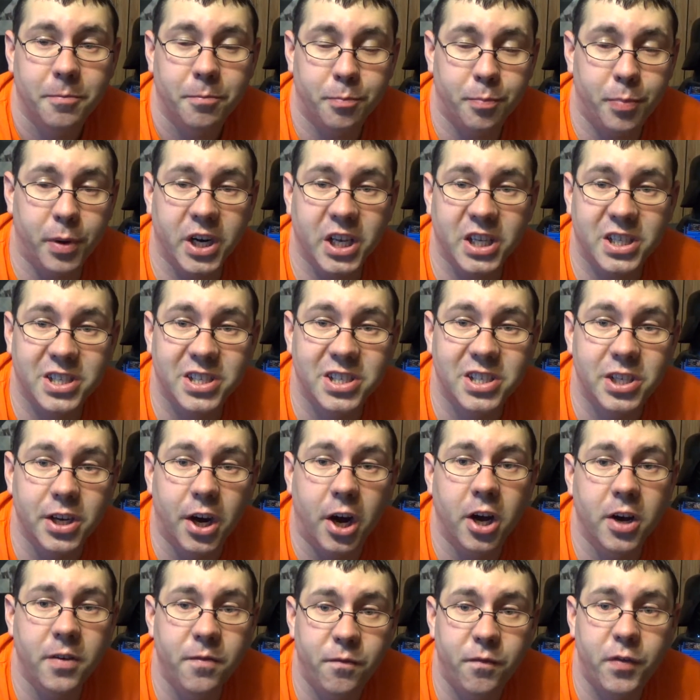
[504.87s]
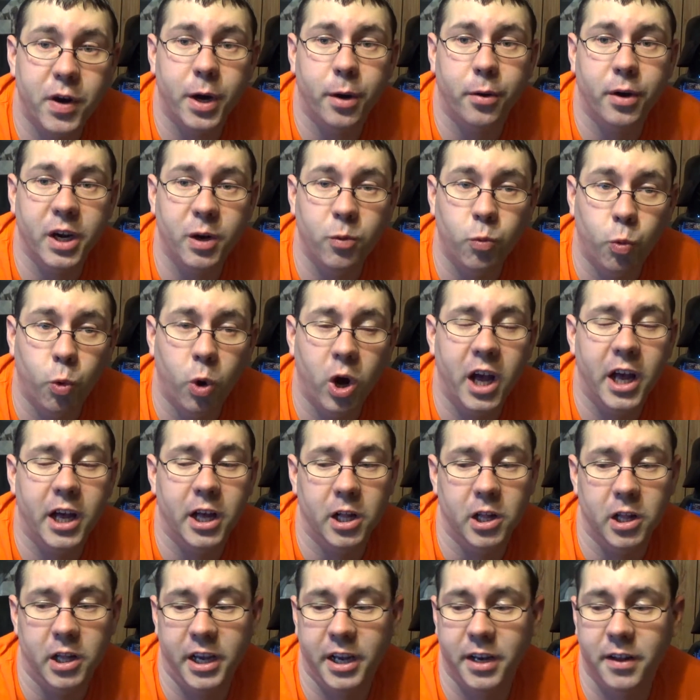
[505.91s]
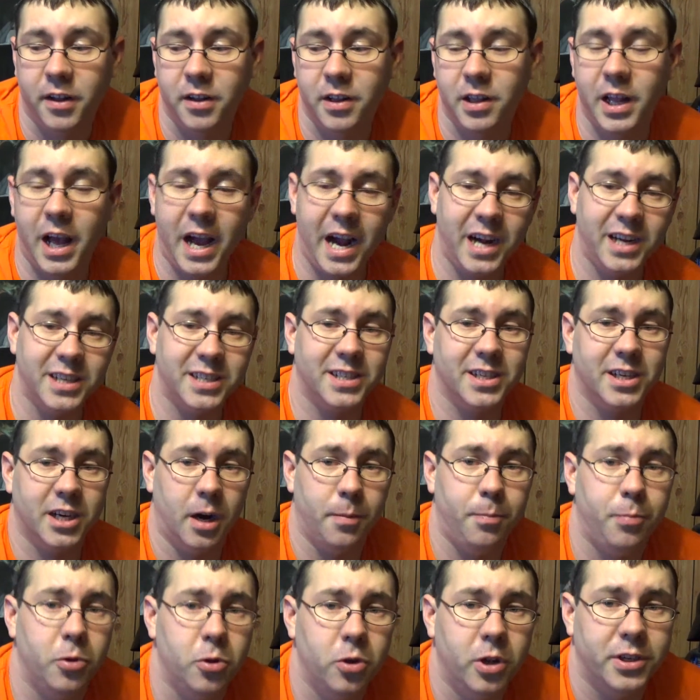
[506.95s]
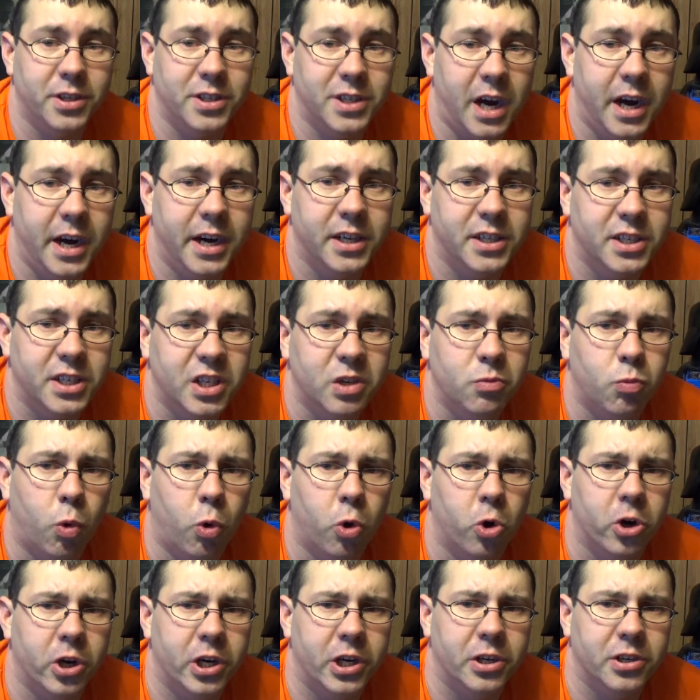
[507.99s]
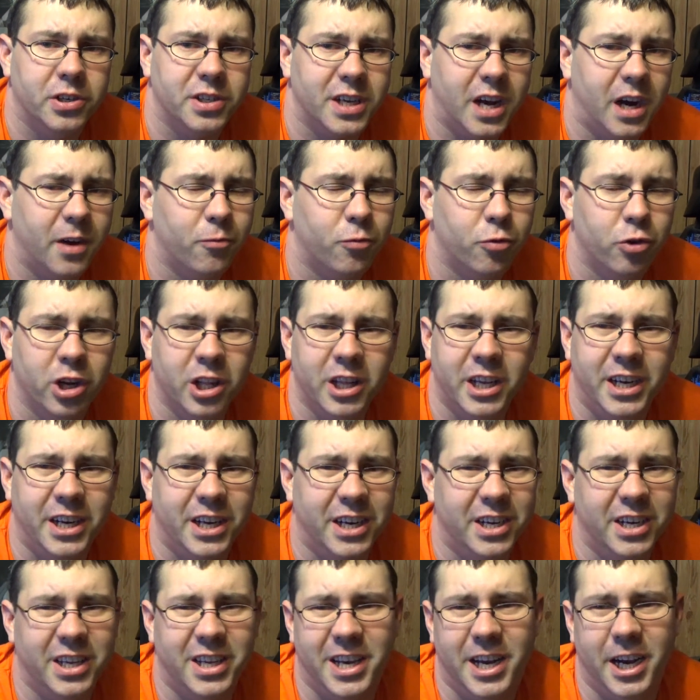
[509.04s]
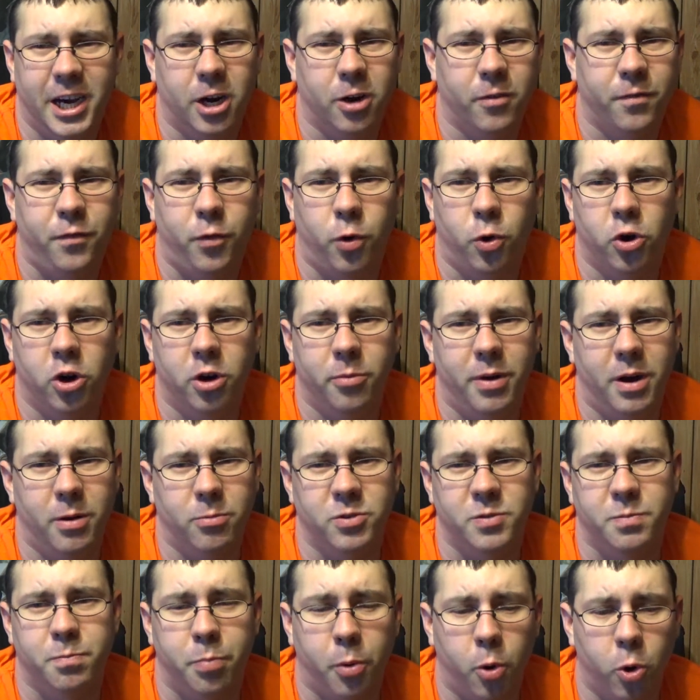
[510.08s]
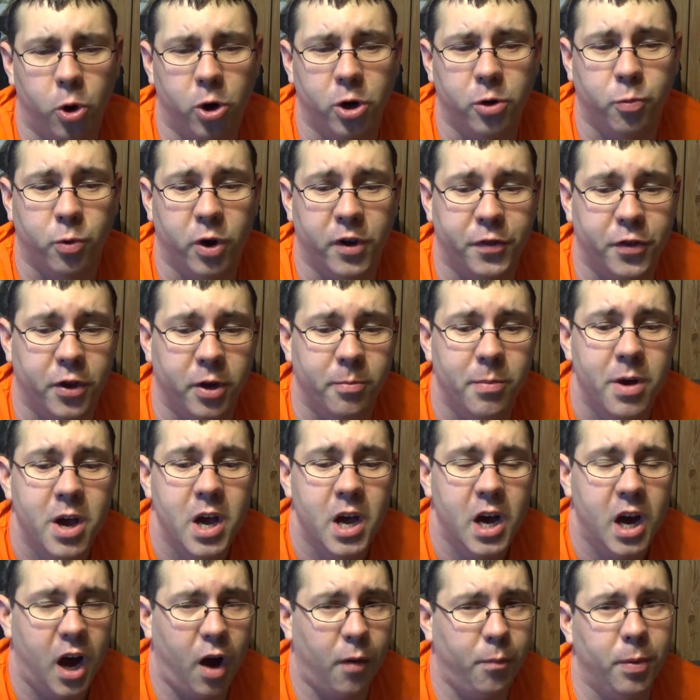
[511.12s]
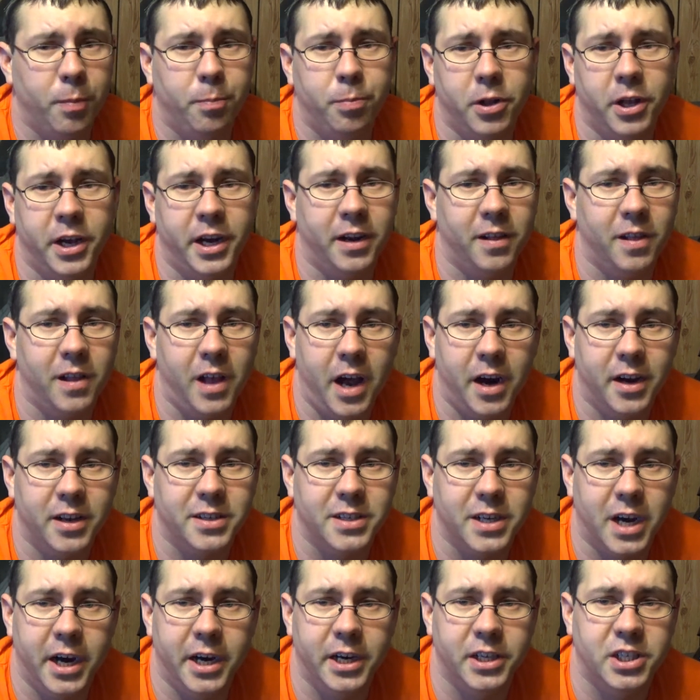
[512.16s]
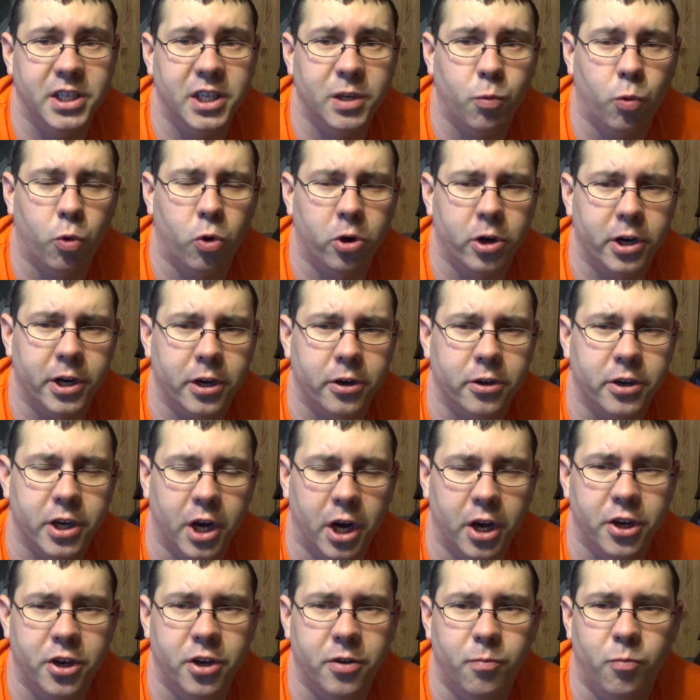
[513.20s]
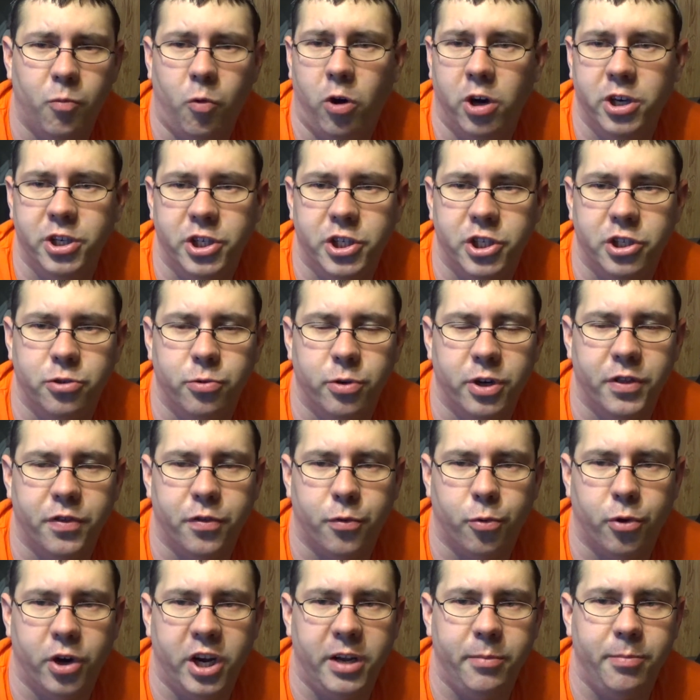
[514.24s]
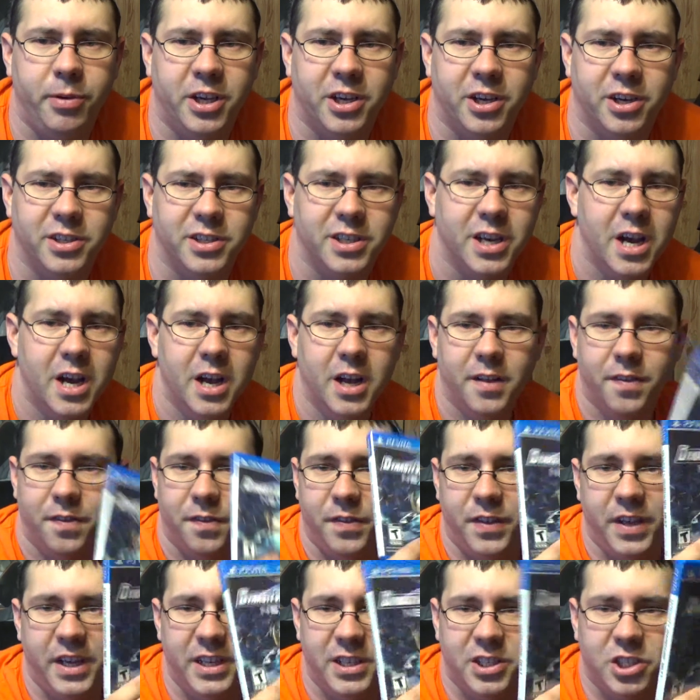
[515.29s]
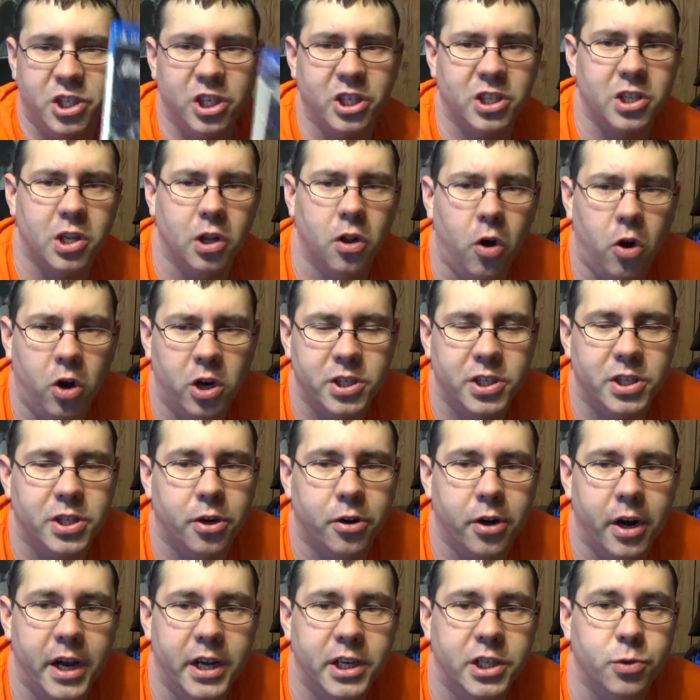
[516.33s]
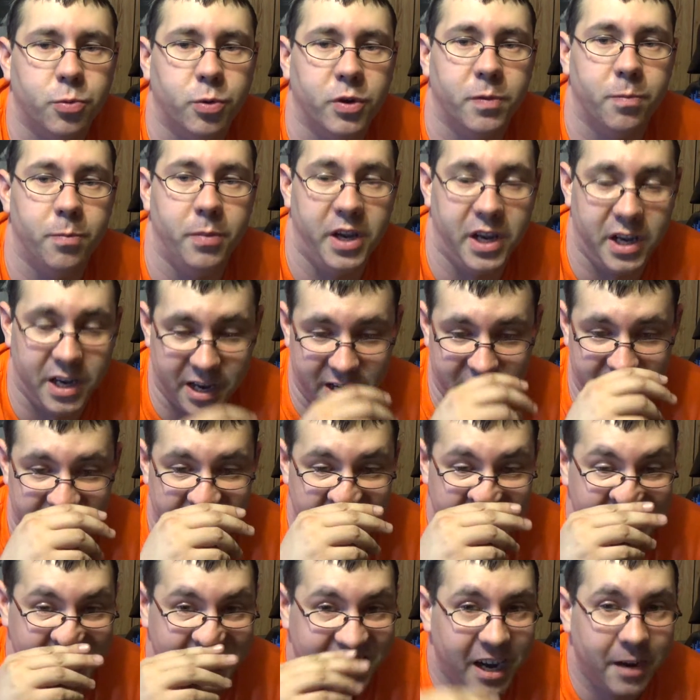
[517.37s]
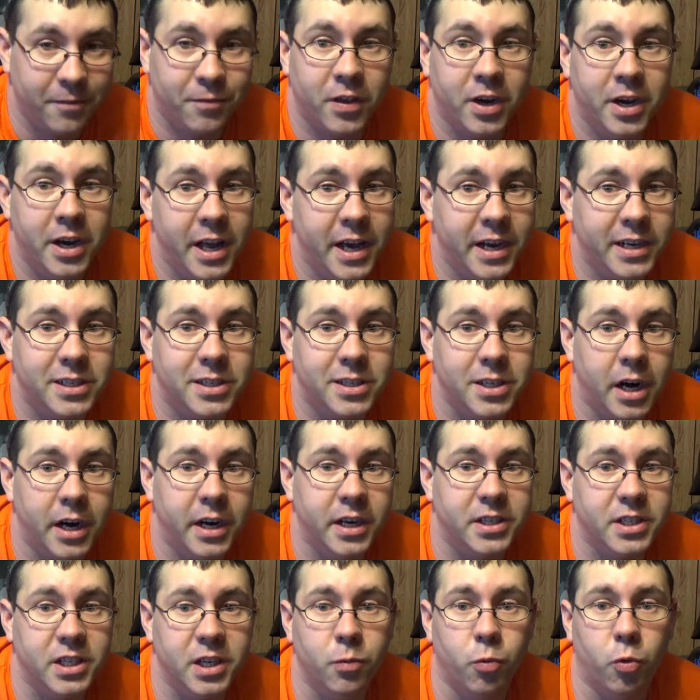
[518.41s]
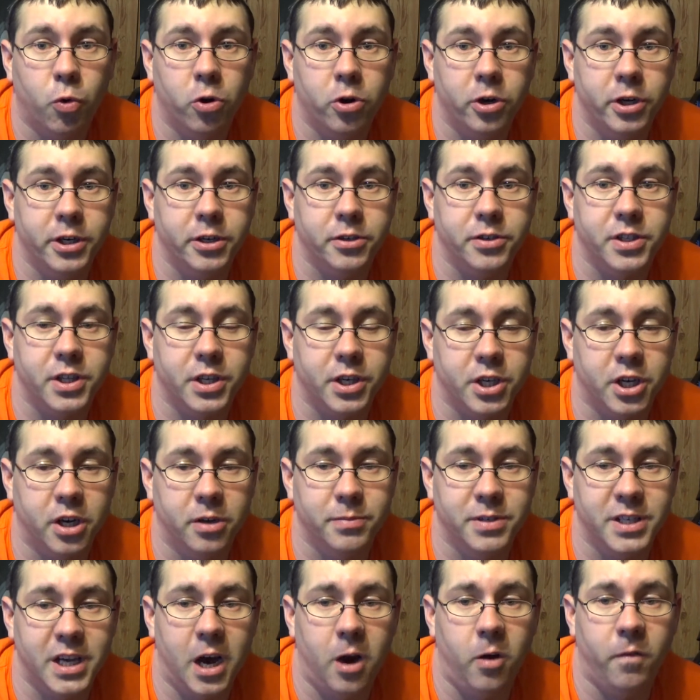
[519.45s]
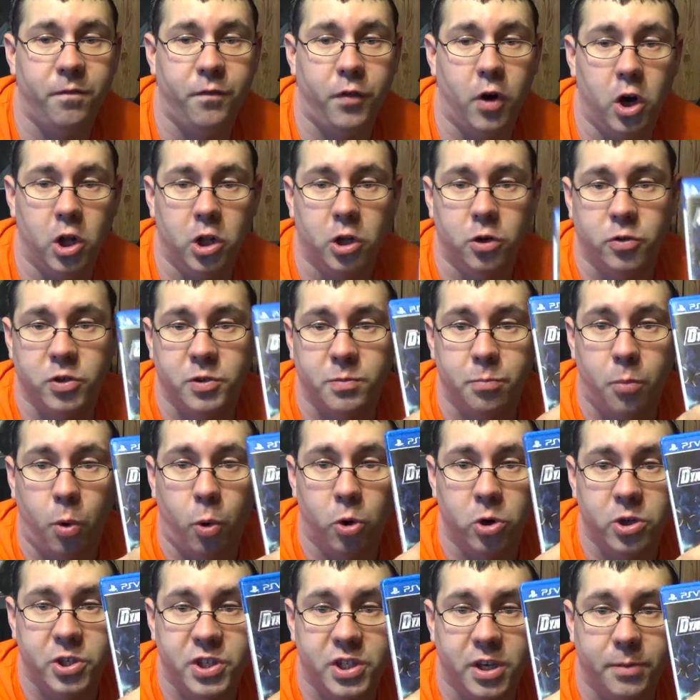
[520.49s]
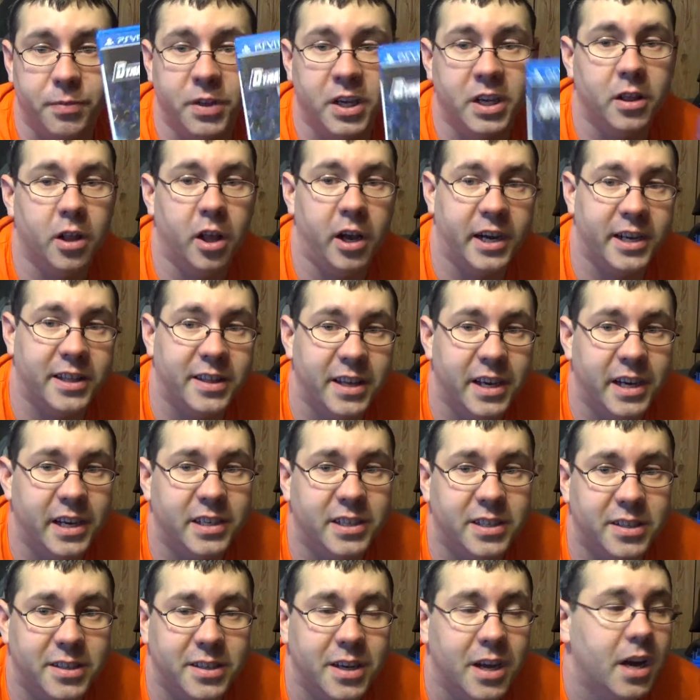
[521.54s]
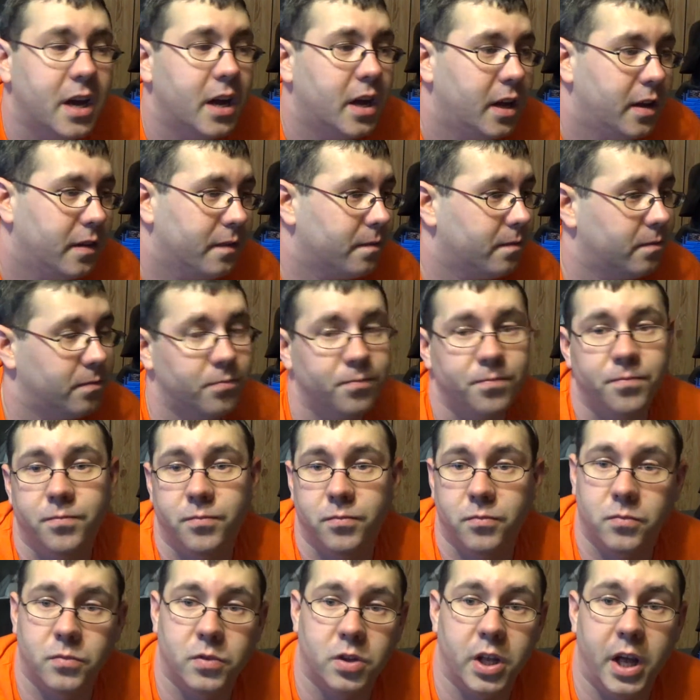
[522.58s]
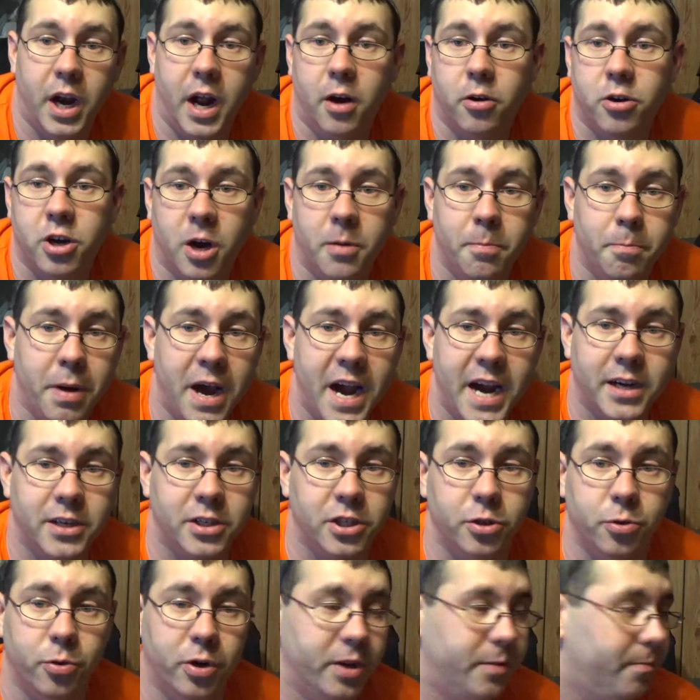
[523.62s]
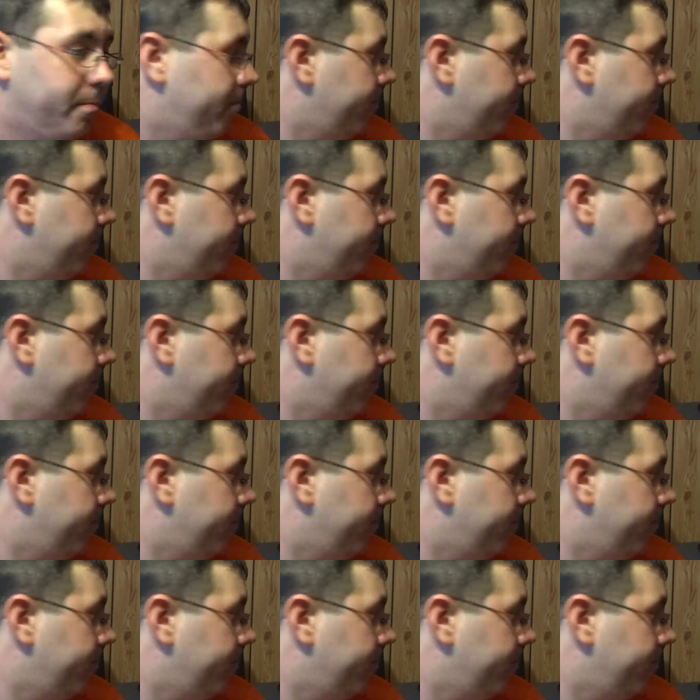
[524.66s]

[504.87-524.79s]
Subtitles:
But it's done very well. And the last couple Dynasty Warriors, I really didn't care for them. I was bored with them. I've been playing a lot of Dynasty Warrior Gundam 1, 2, and 3 because these just lost their edge with me. And if the next Dynasty Warriors that comes out follows more something like this, then I'll come back to it.